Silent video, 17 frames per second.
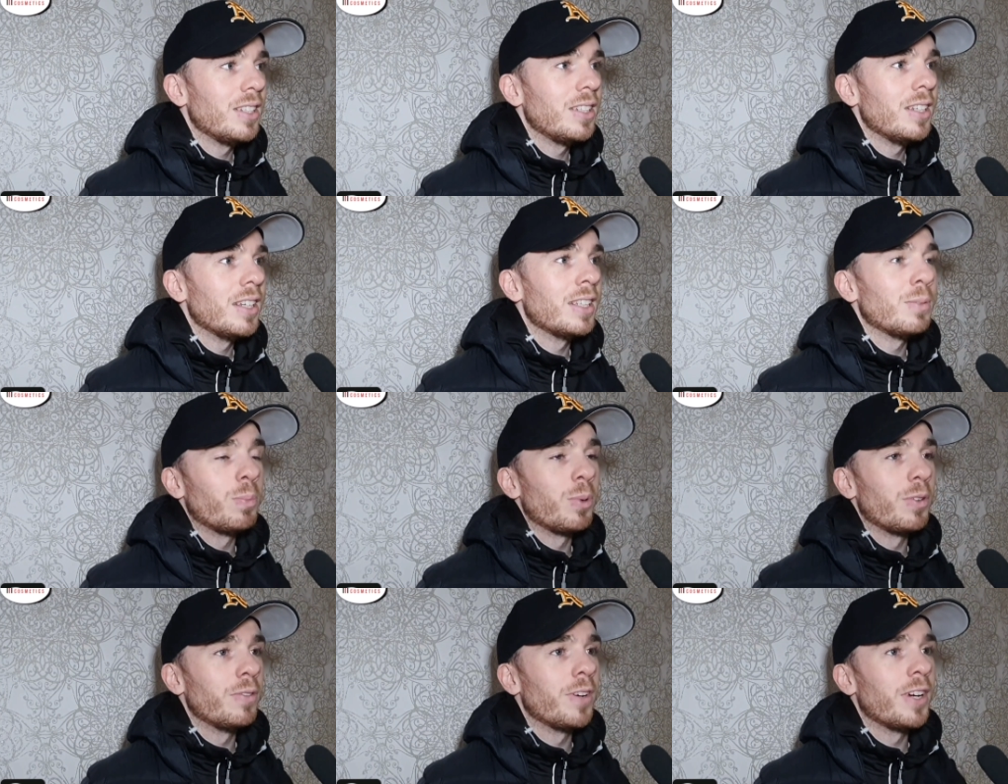it's
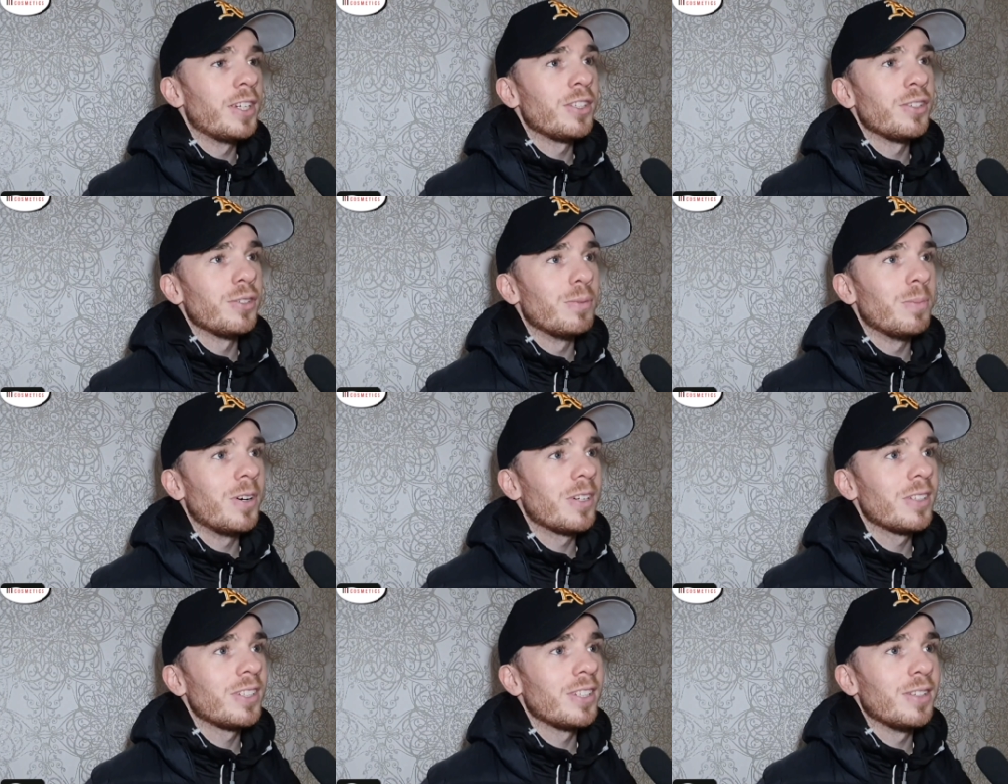professional
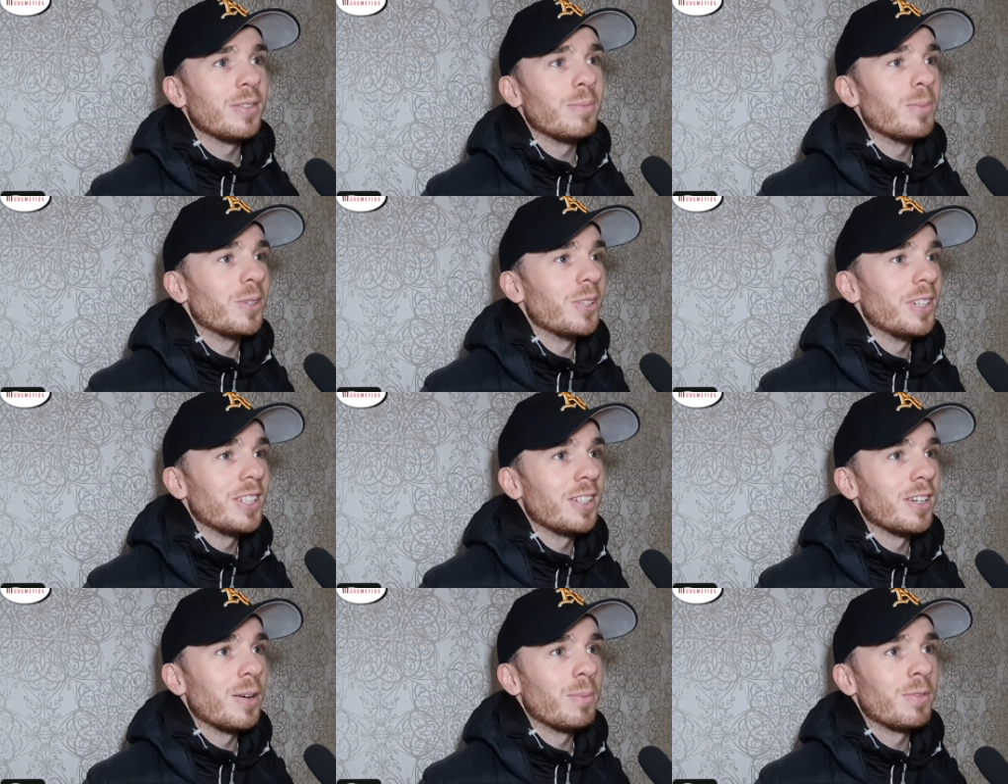boxing, but
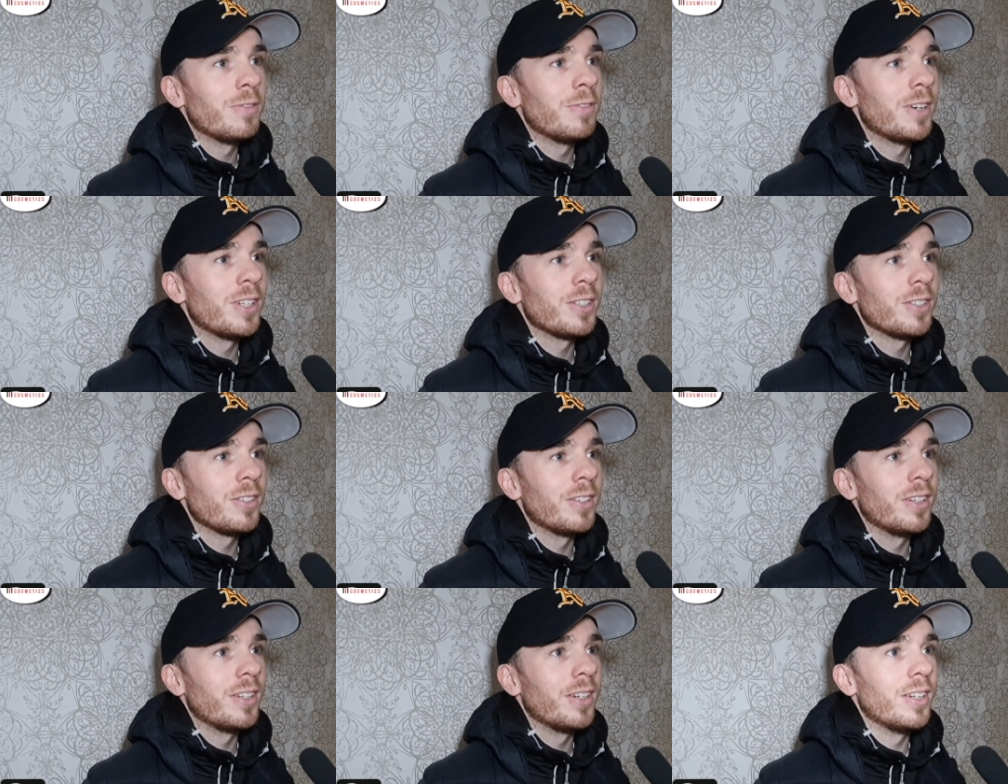it's not
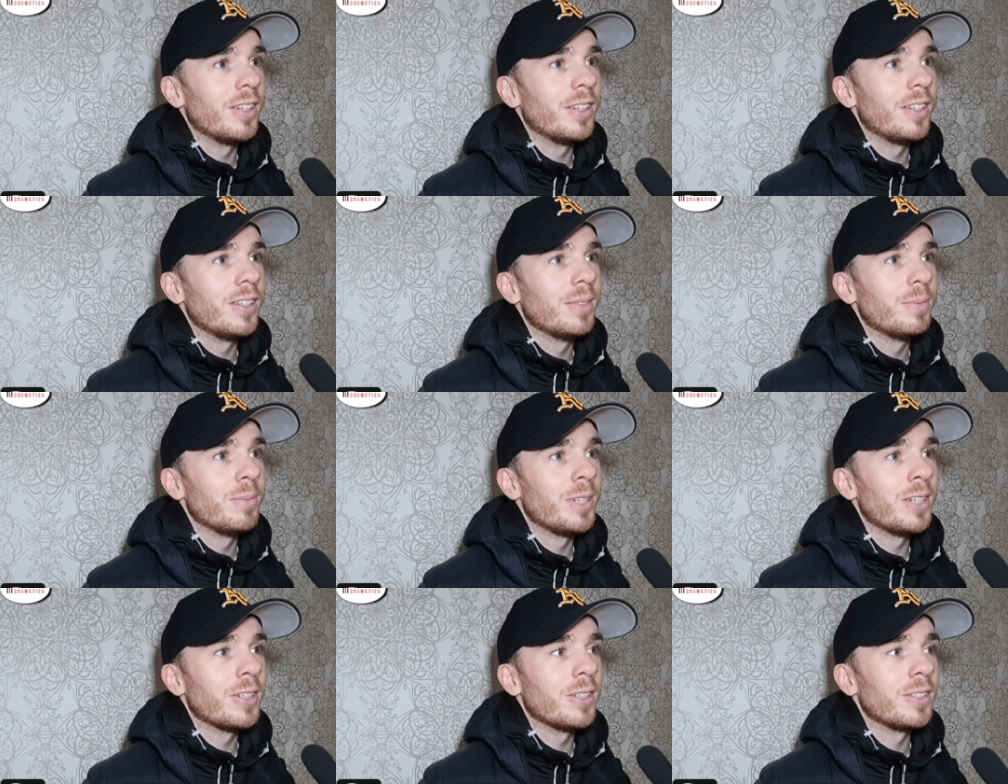professional at all,
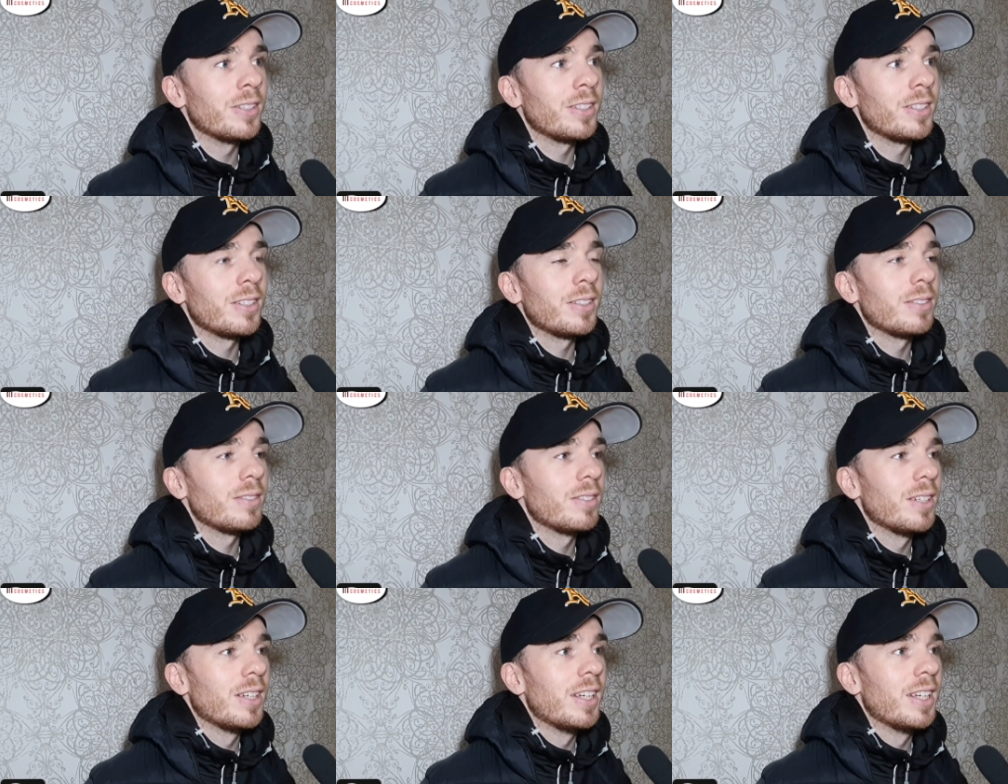because
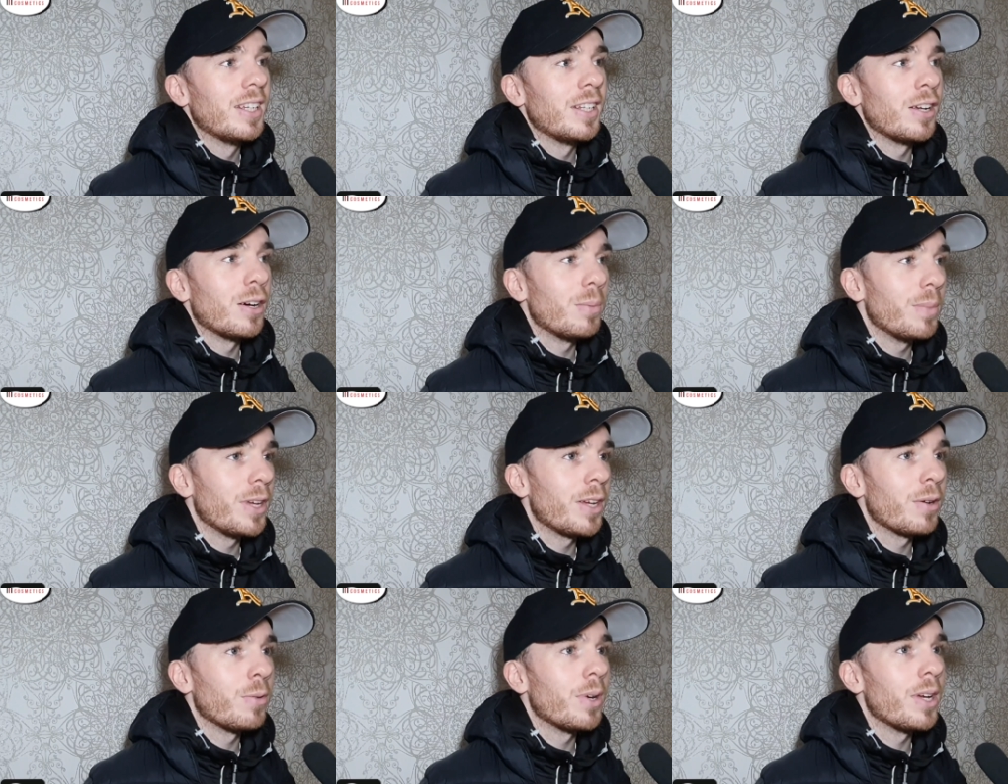not
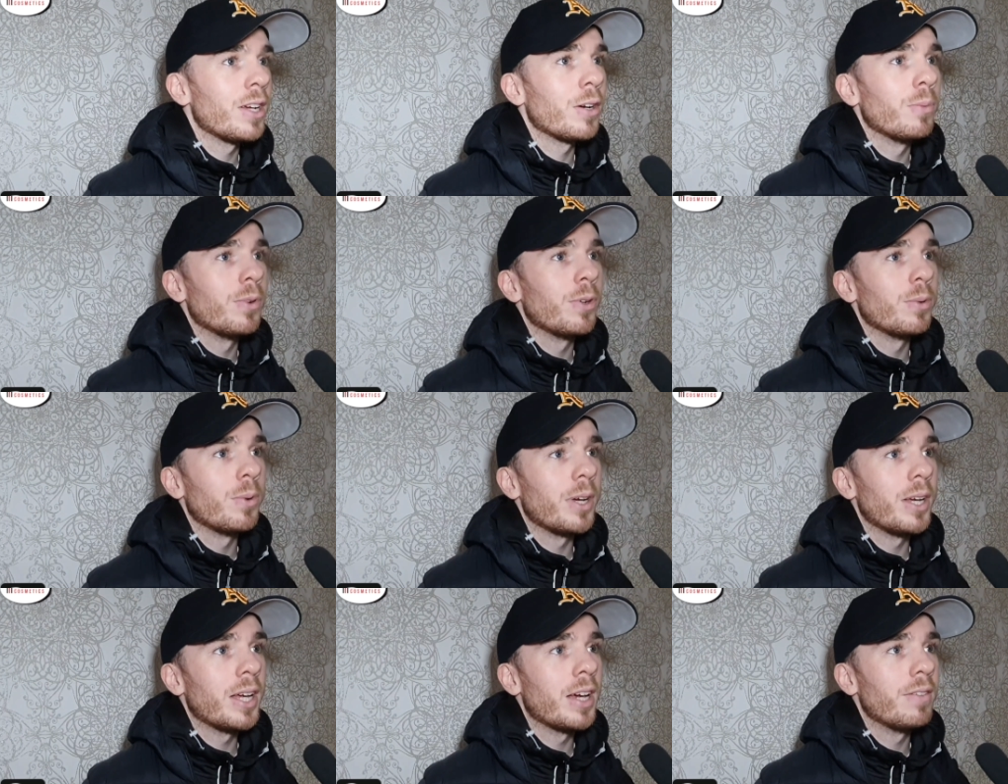making weight, coming in
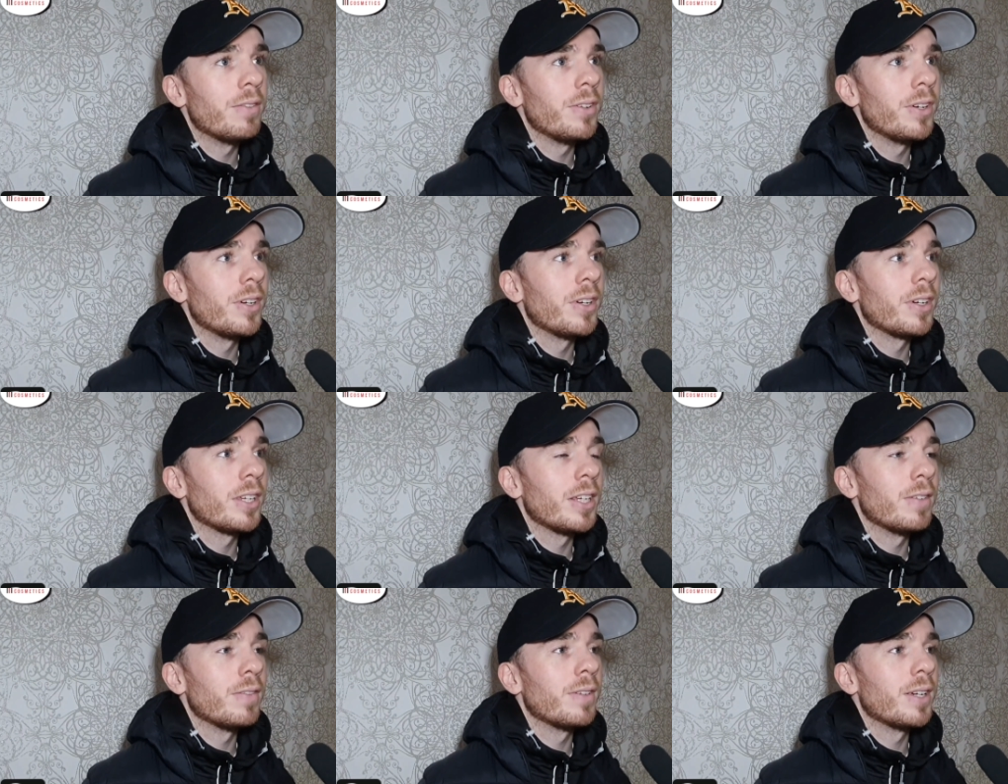way heavier,
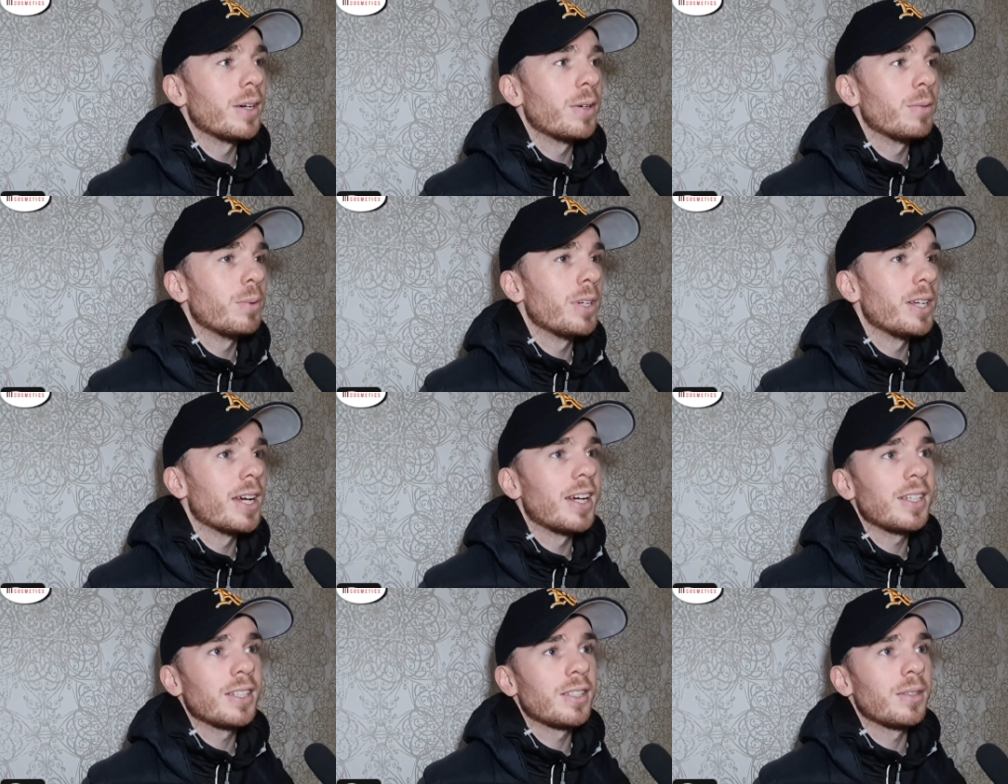giving out when you
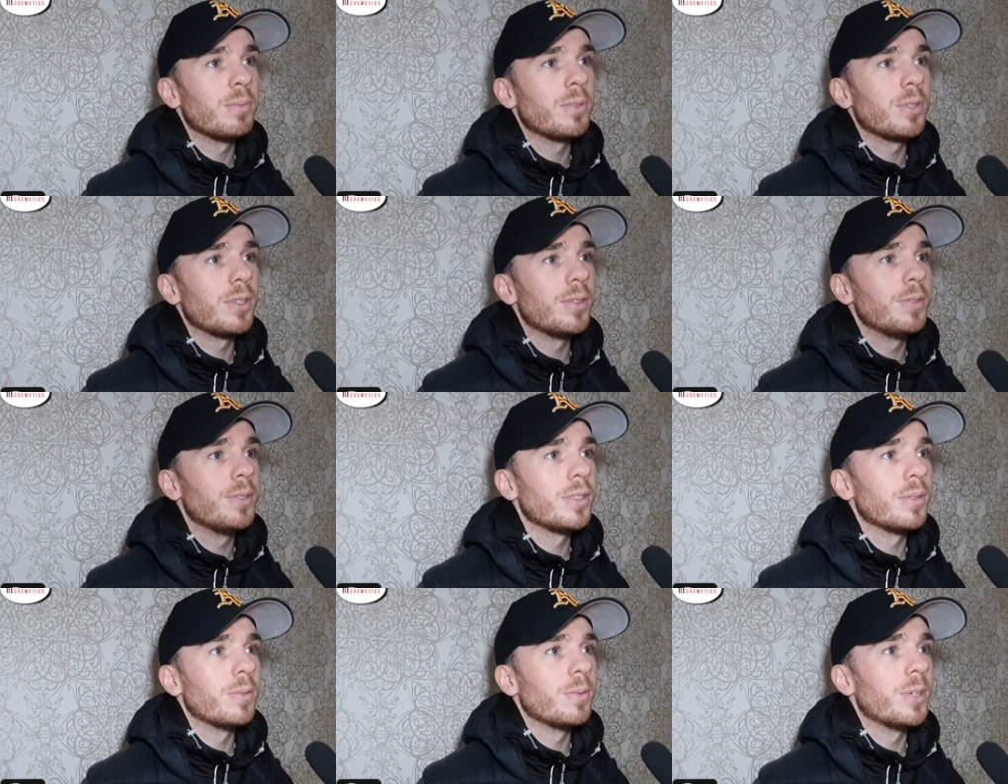ask them to
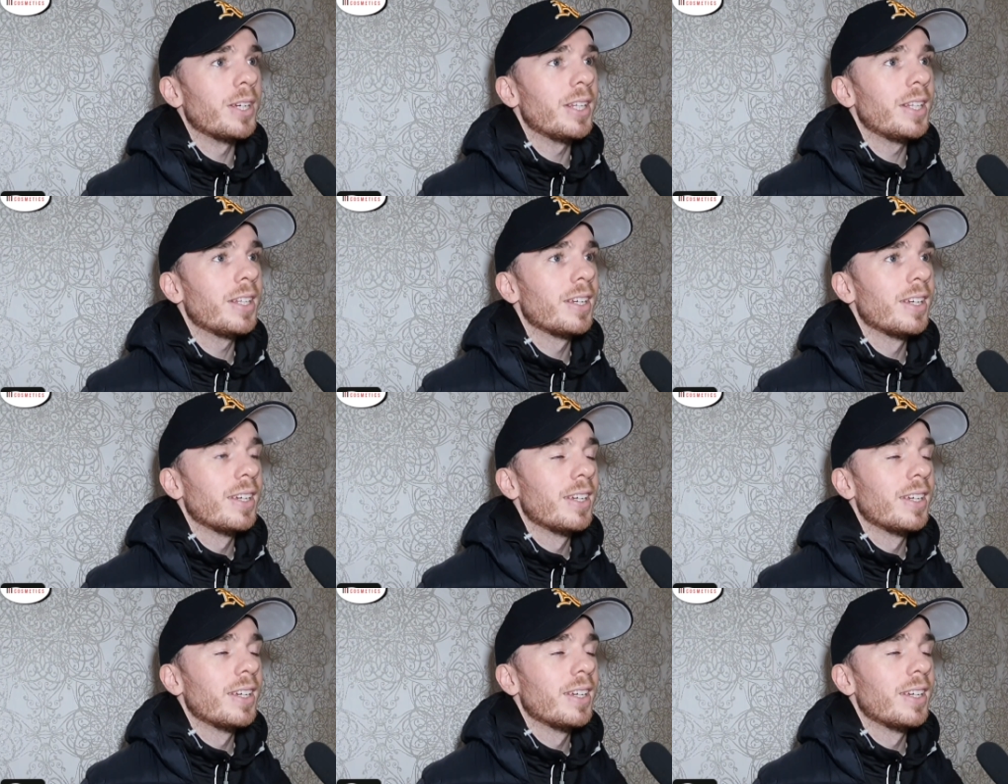lose some weight.